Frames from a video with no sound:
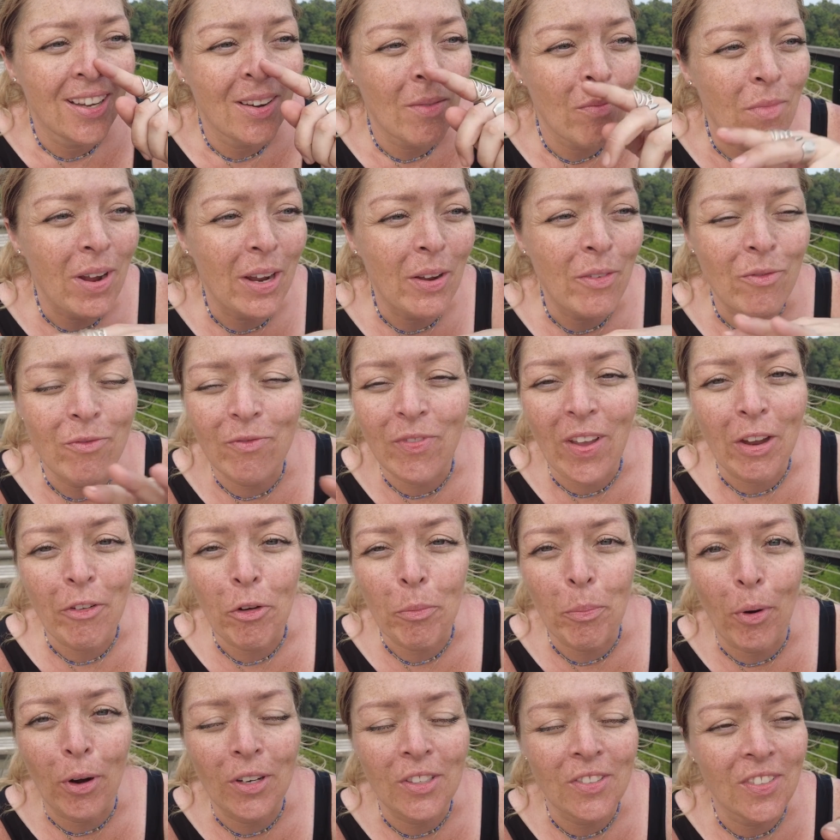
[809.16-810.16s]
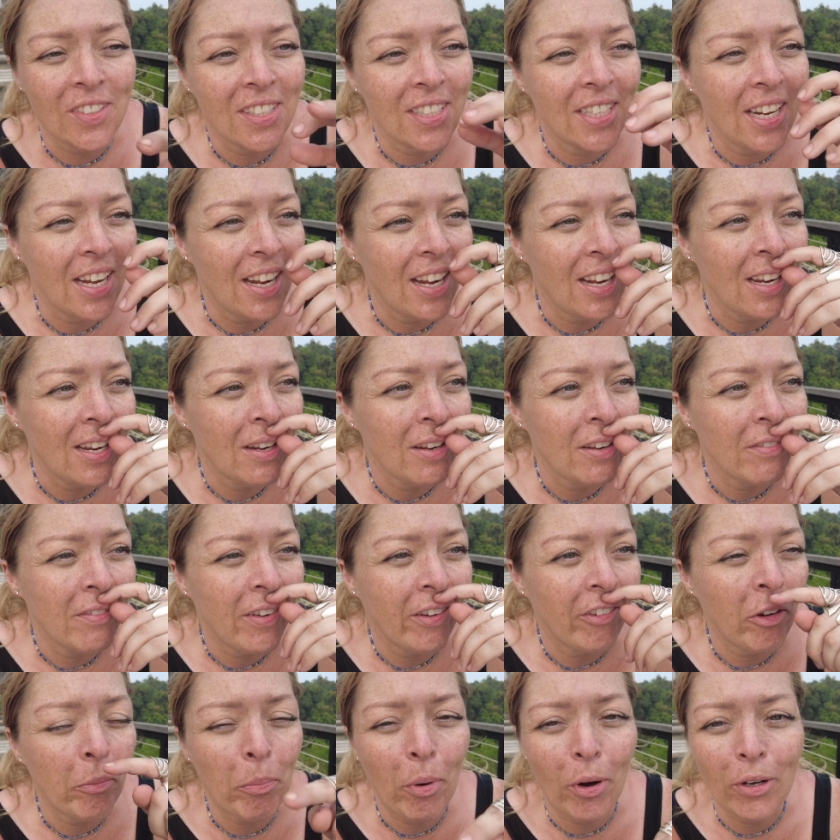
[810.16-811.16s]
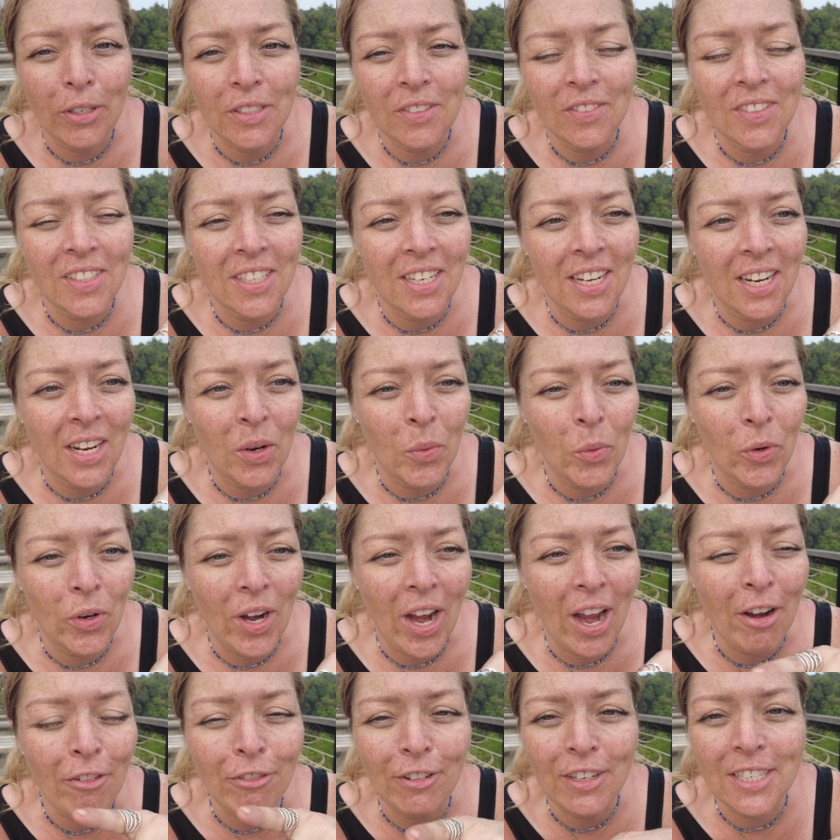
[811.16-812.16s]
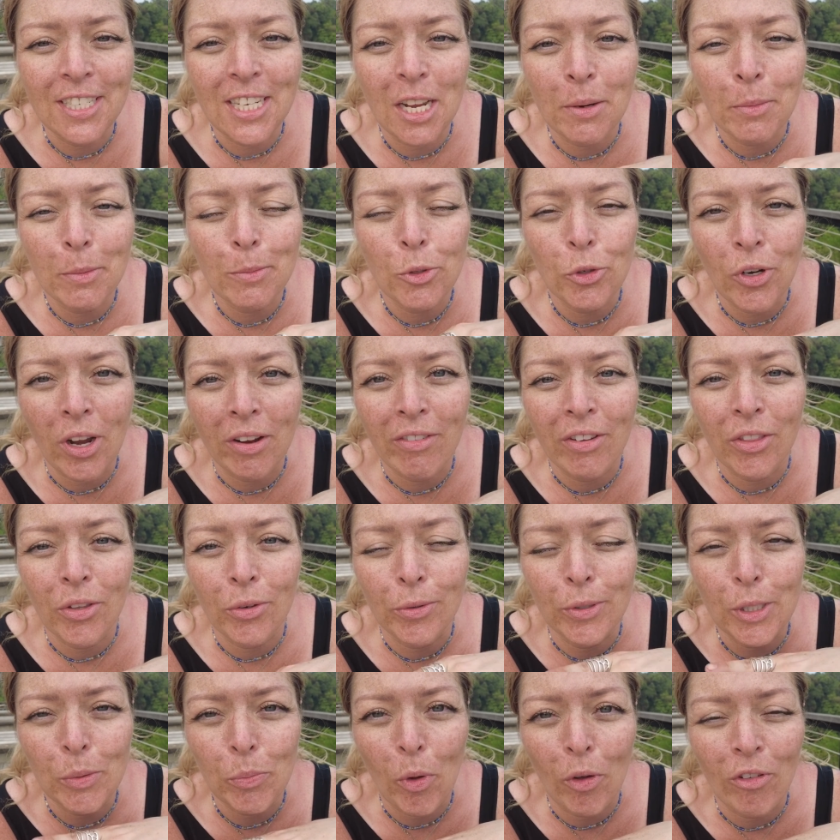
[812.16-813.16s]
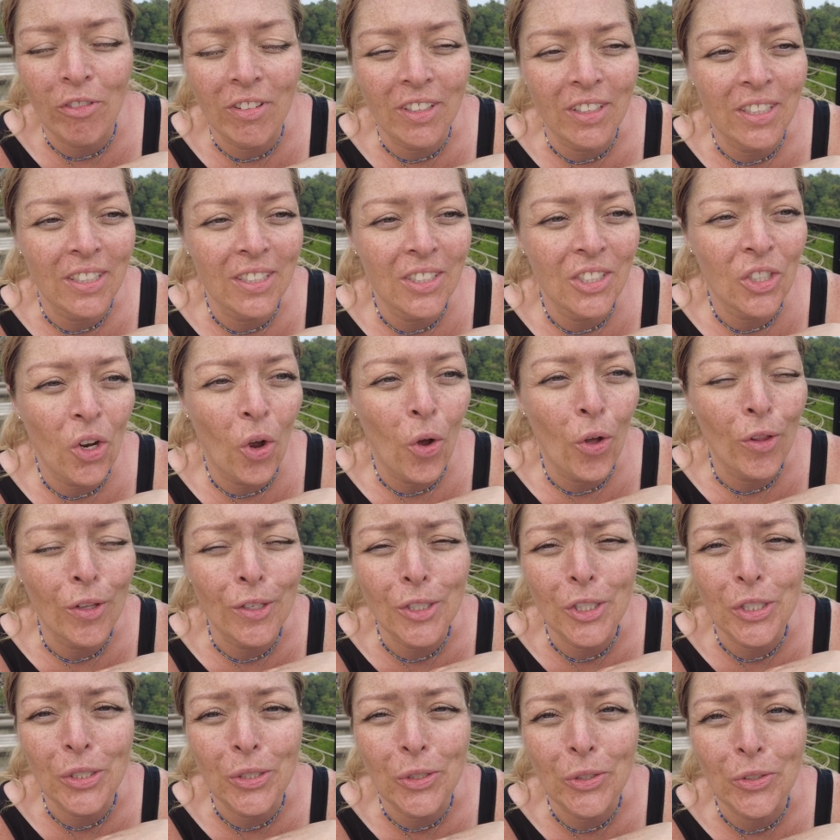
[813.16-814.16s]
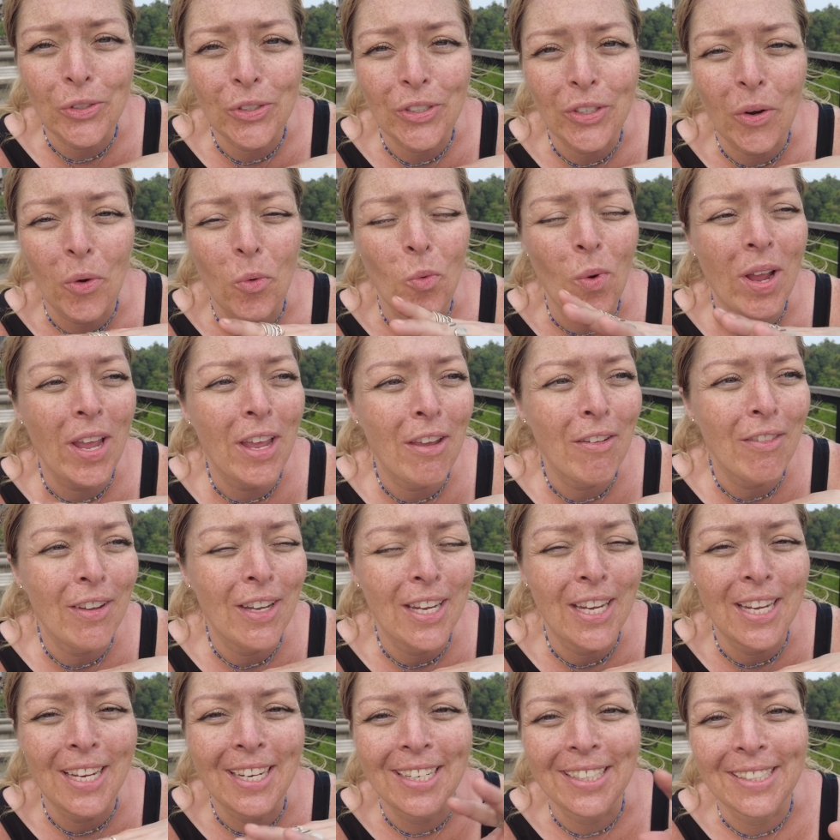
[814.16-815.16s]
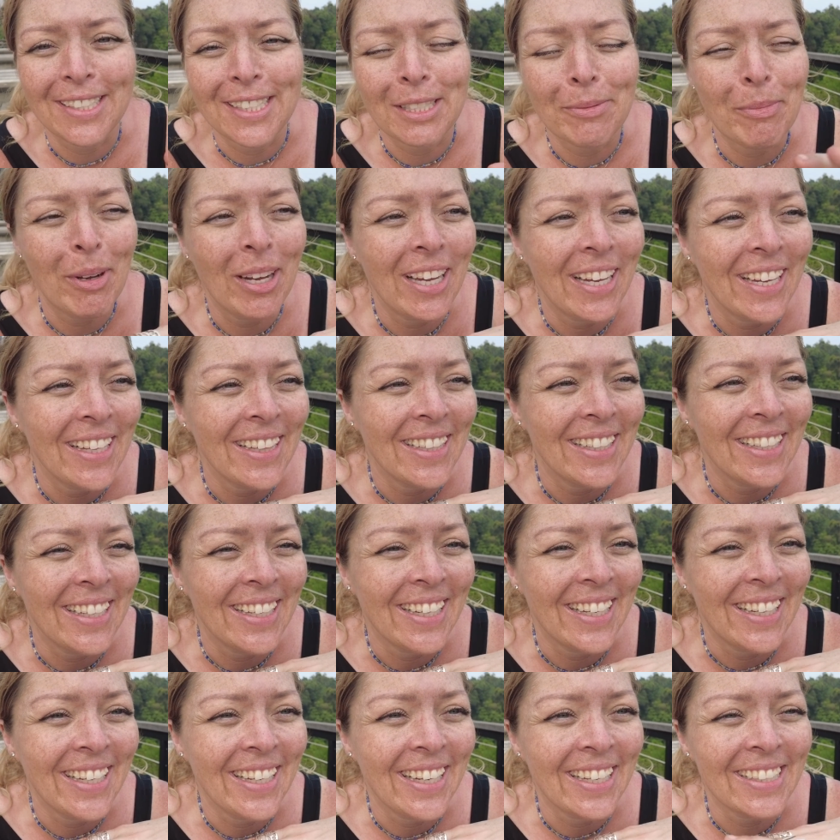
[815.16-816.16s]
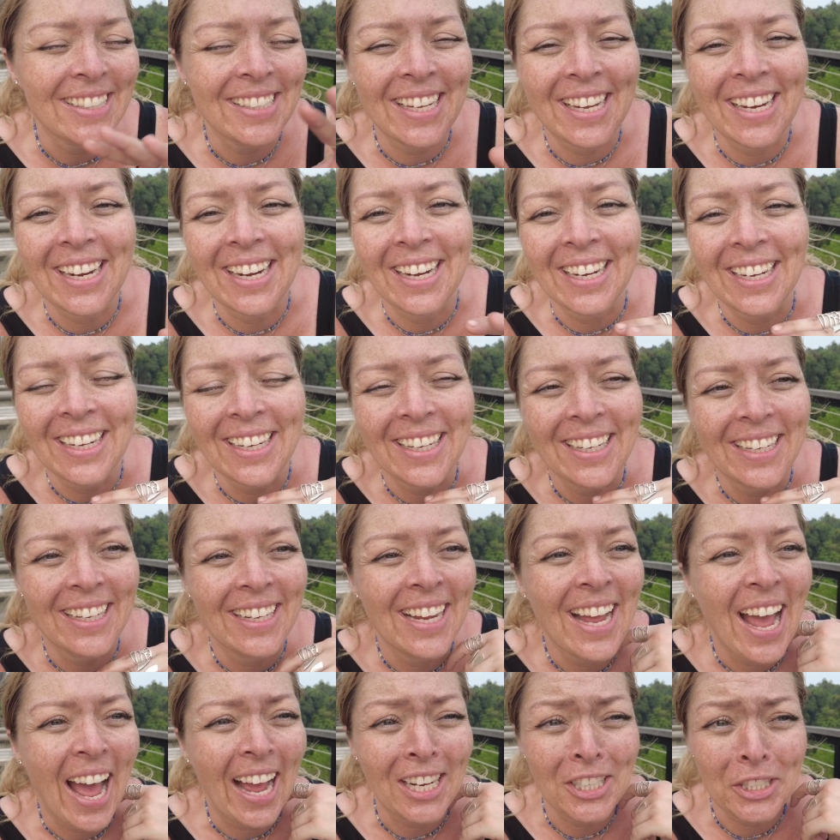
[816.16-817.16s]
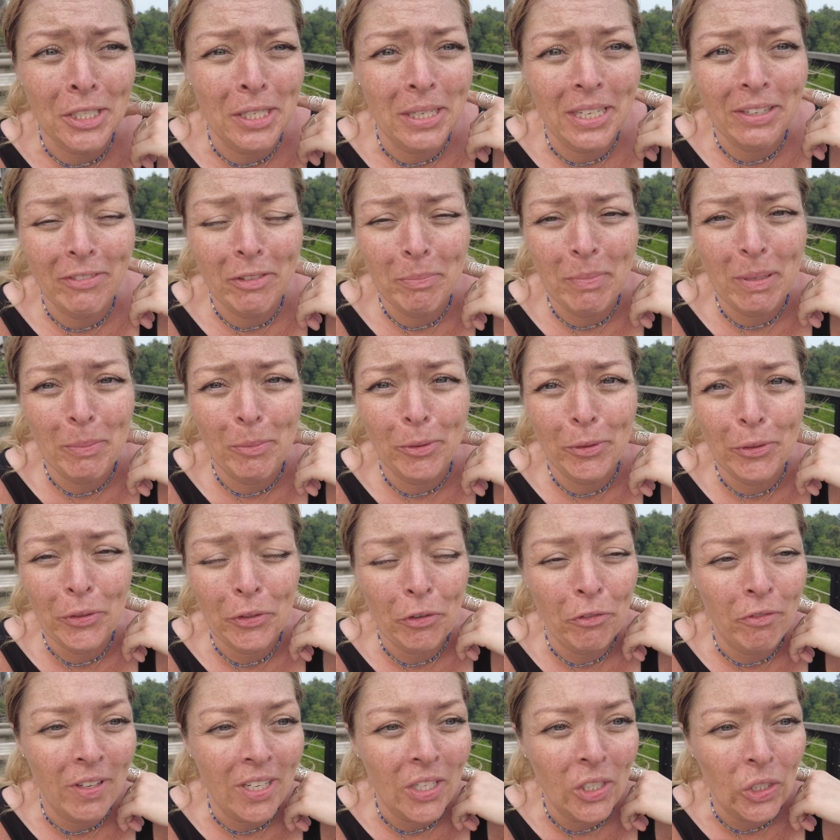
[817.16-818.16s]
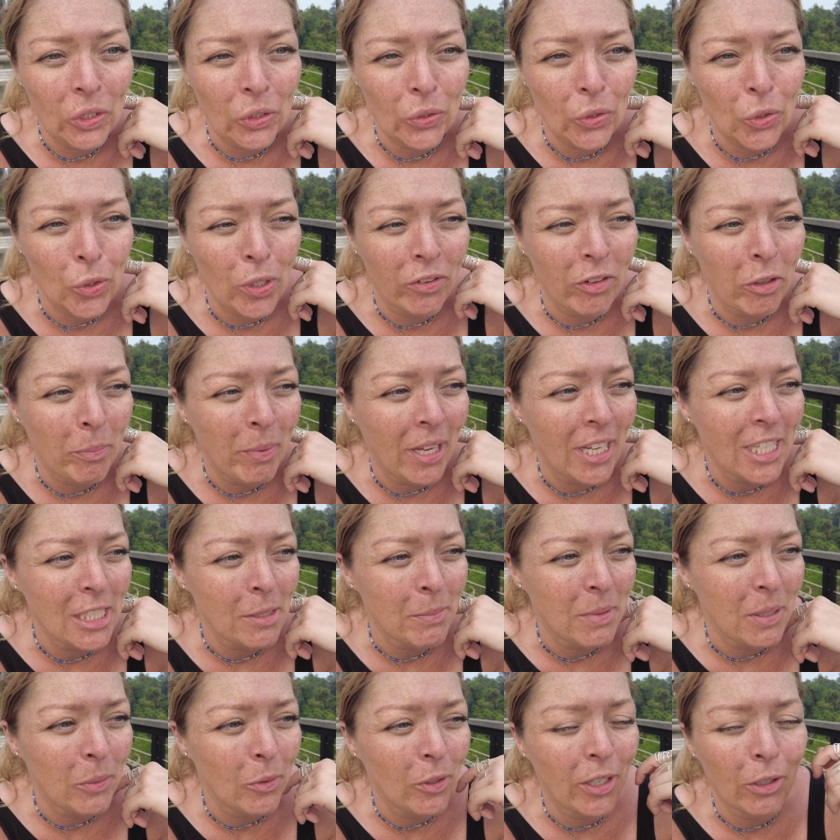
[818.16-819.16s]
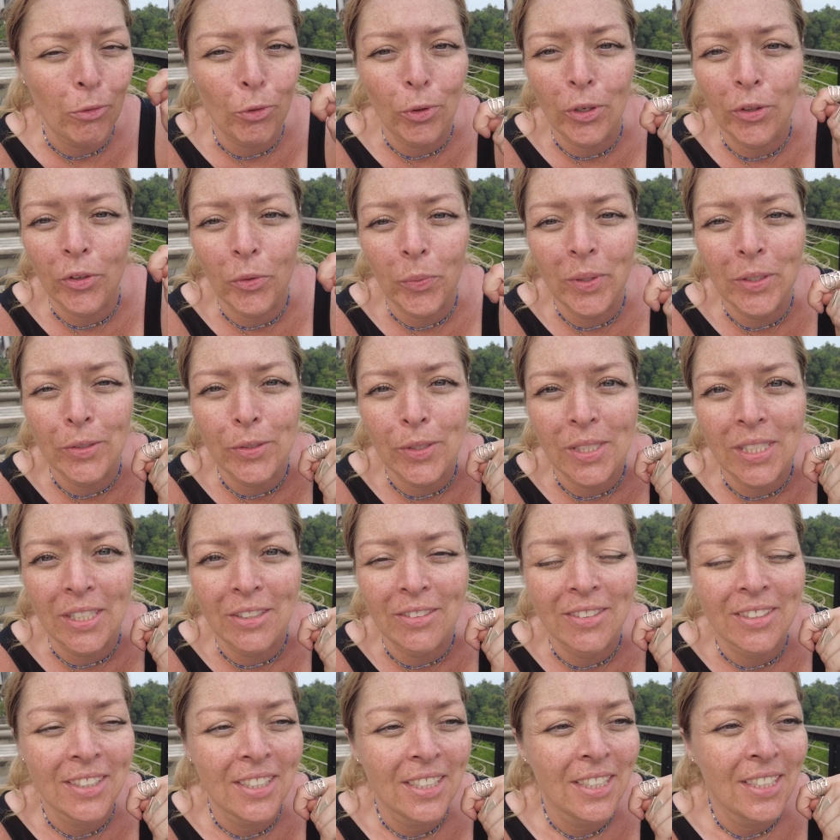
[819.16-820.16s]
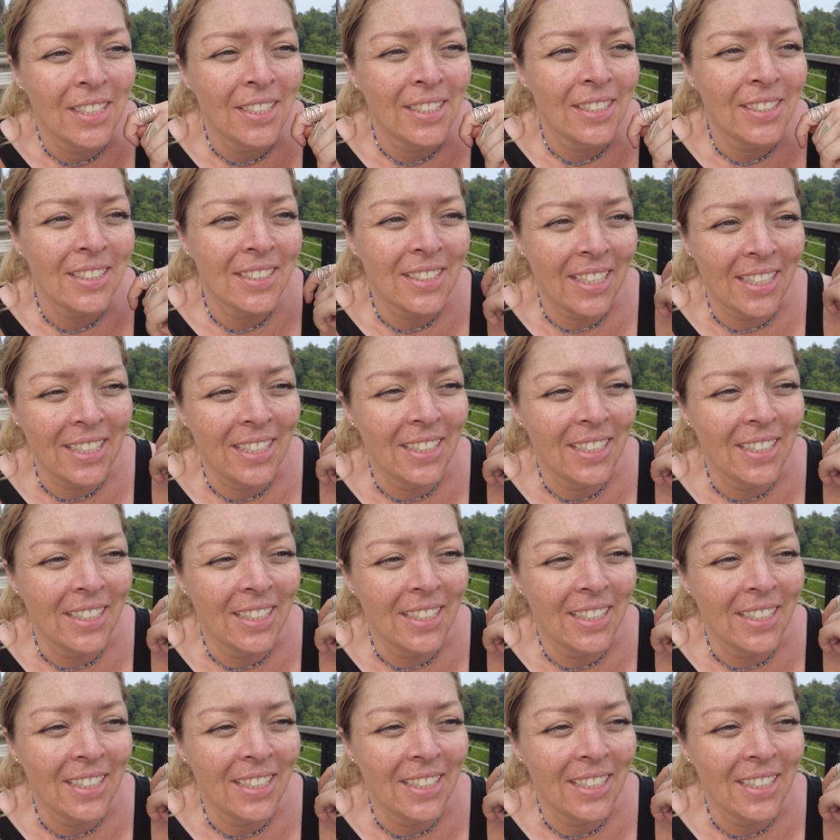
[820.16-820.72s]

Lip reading: my favorite parts of today. Favorite parts of today were every time I'm driving through a small village, all the children are waving and smiling and saying hi. Actually, even people in their vehicles driving past me were like rolling their windows down, saying